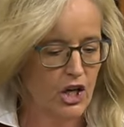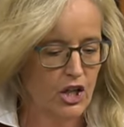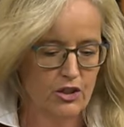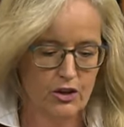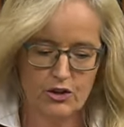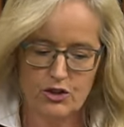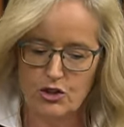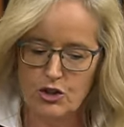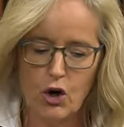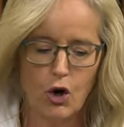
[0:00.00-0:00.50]

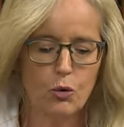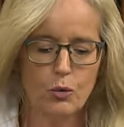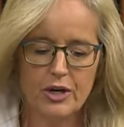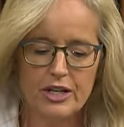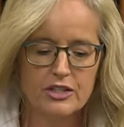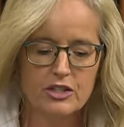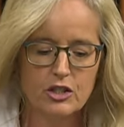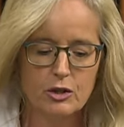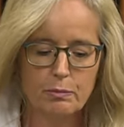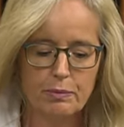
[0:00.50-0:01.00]
There's no
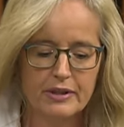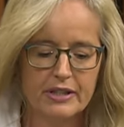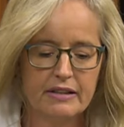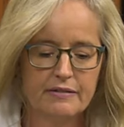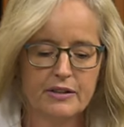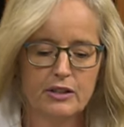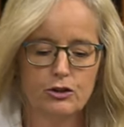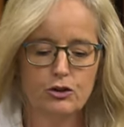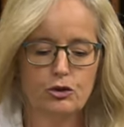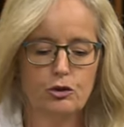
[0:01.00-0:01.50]
reason to believe
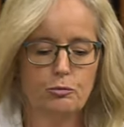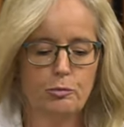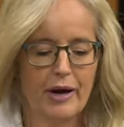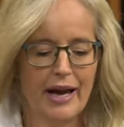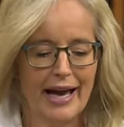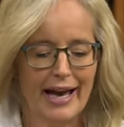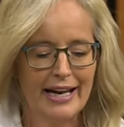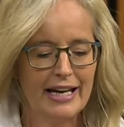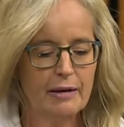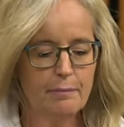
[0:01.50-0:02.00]
he'll do
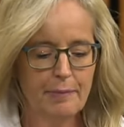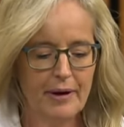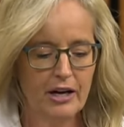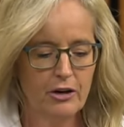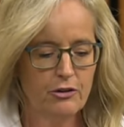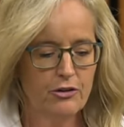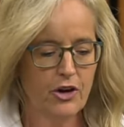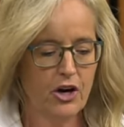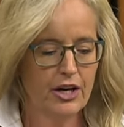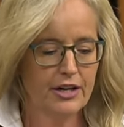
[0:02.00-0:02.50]
any
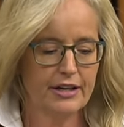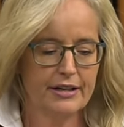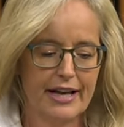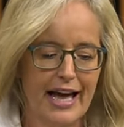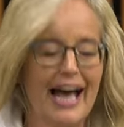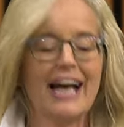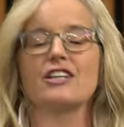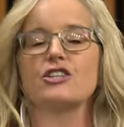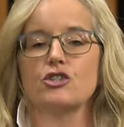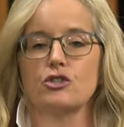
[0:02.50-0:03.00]
better on a
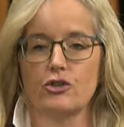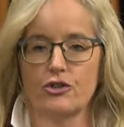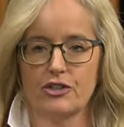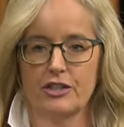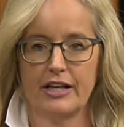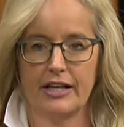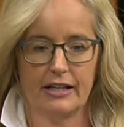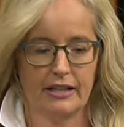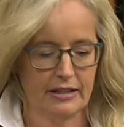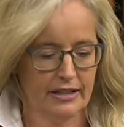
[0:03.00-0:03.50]
national
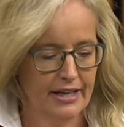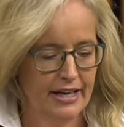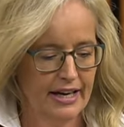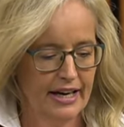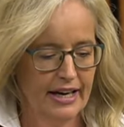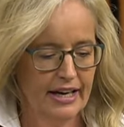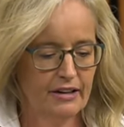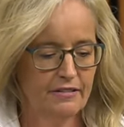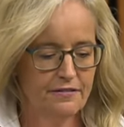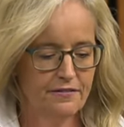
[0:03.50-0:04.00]
scale.
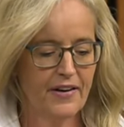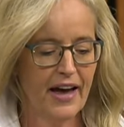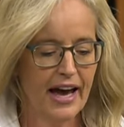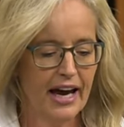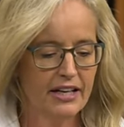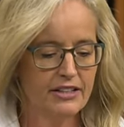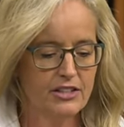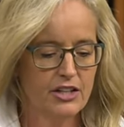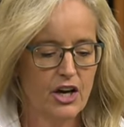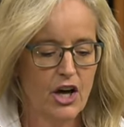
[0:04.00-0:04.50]
In
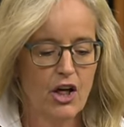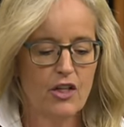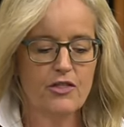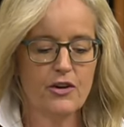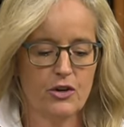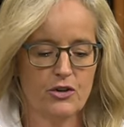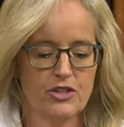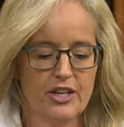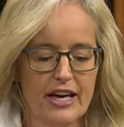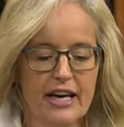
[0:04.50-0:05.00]
fact,
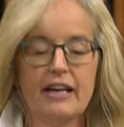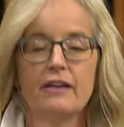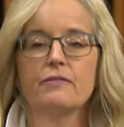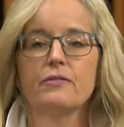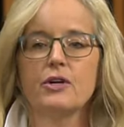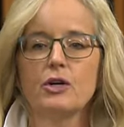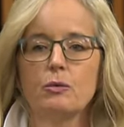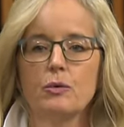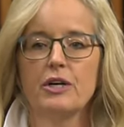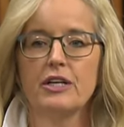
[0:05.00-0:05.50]
there's
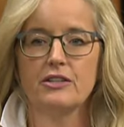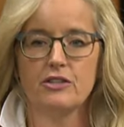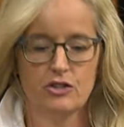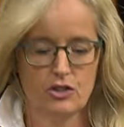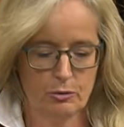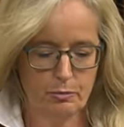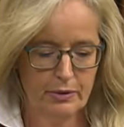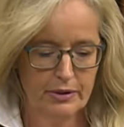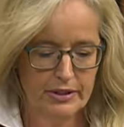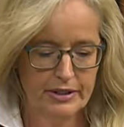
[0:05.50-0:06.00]
every reason
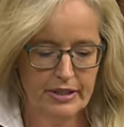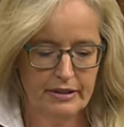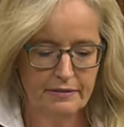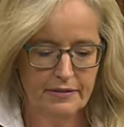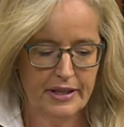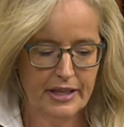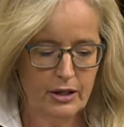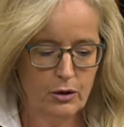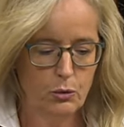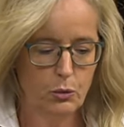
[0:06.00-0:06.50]
to believe
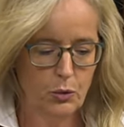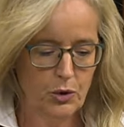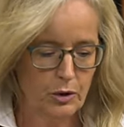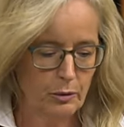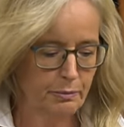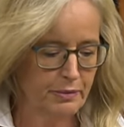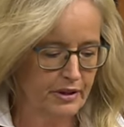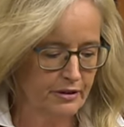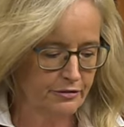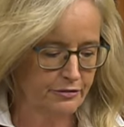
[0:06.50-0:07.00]
it will
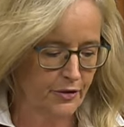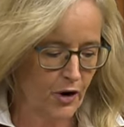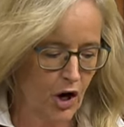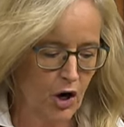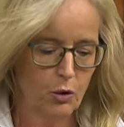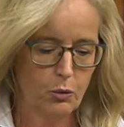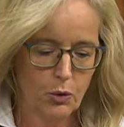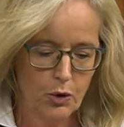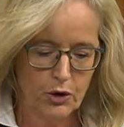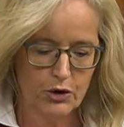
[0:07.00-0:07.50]
be
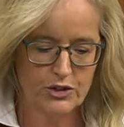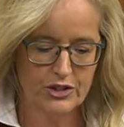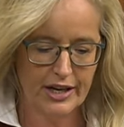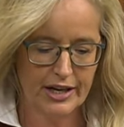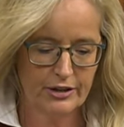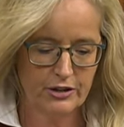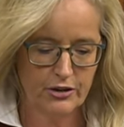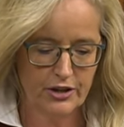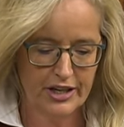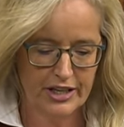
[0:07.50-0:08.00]
far worse
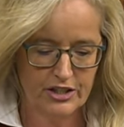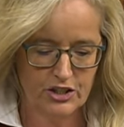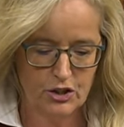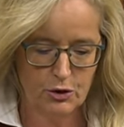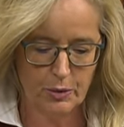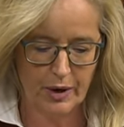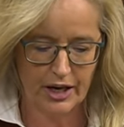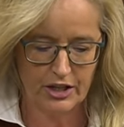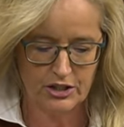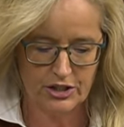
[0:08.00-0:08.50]
under his
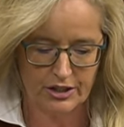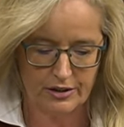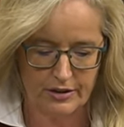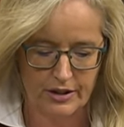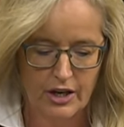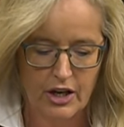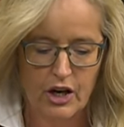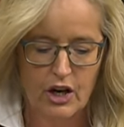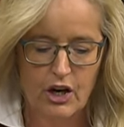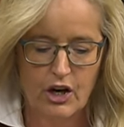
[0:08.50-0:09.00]
direction.
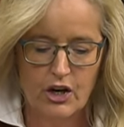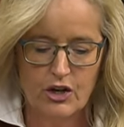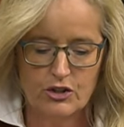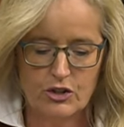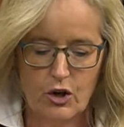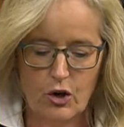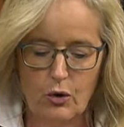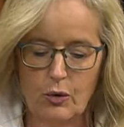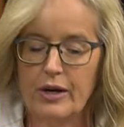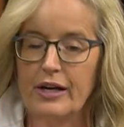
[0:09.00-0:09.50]

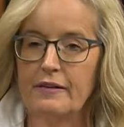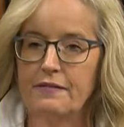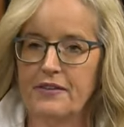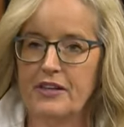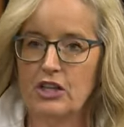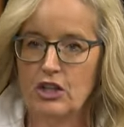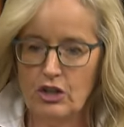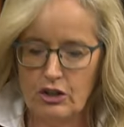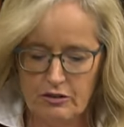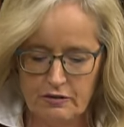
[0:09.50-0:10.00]
So, if
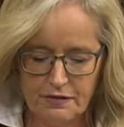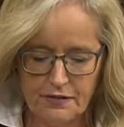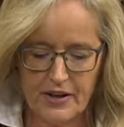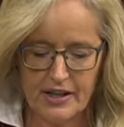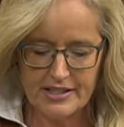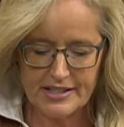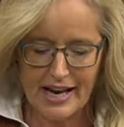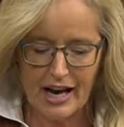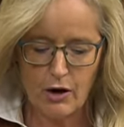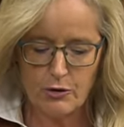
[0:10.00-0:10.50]
he couldn't
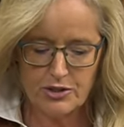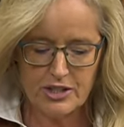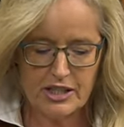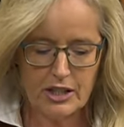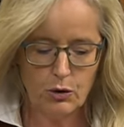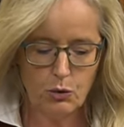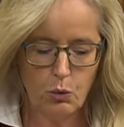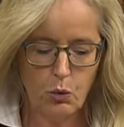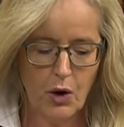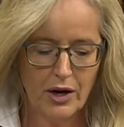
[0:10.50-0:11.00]
fix housing
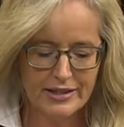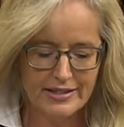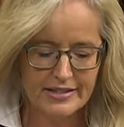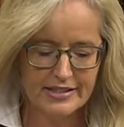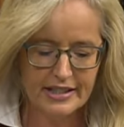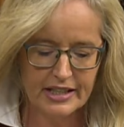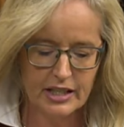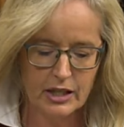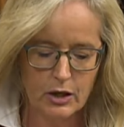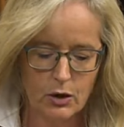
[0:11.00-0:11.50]
in one
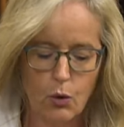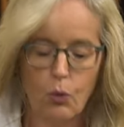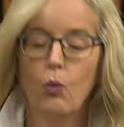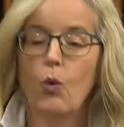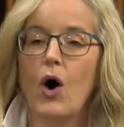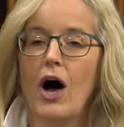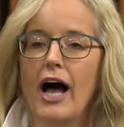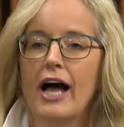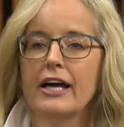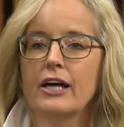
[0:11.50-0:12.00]
city,
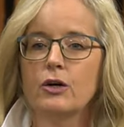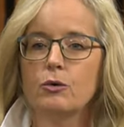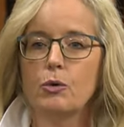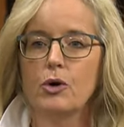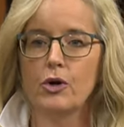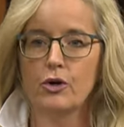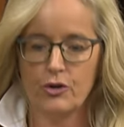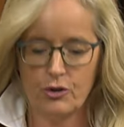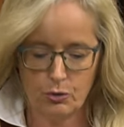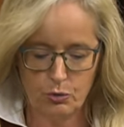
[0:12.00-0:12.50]
why on
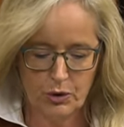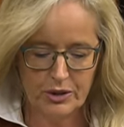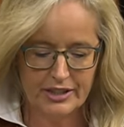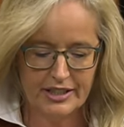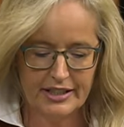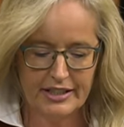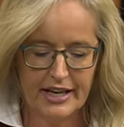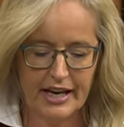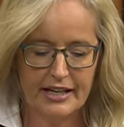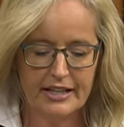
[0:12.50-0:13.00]
earth would
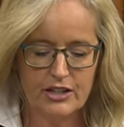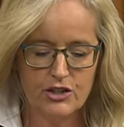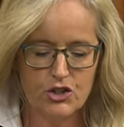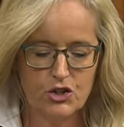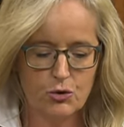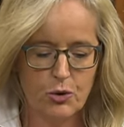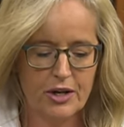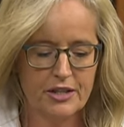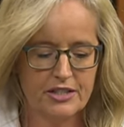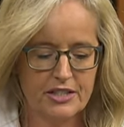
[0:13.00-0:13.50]
Canadians
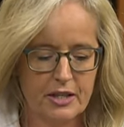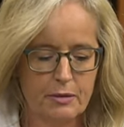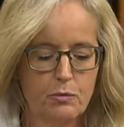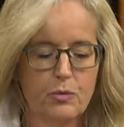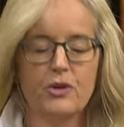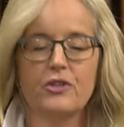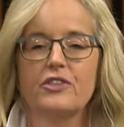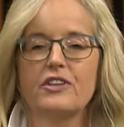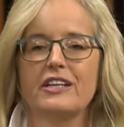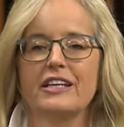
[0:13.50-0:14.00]
trust him
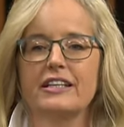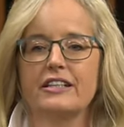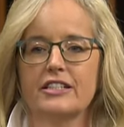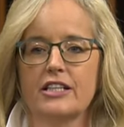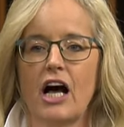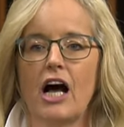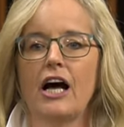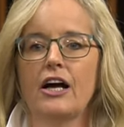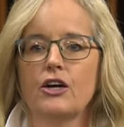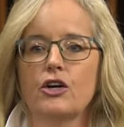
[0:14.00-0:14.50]
with the
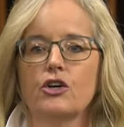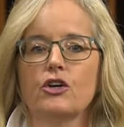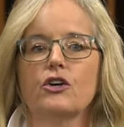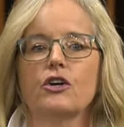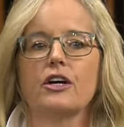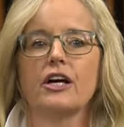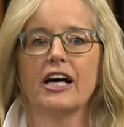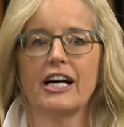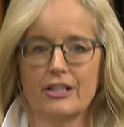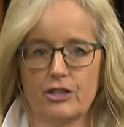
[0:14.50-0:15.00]
entire
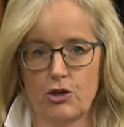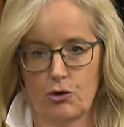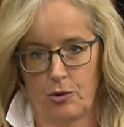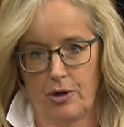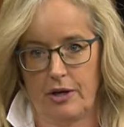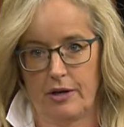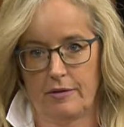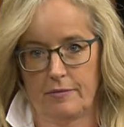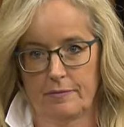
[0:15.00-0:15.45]
country?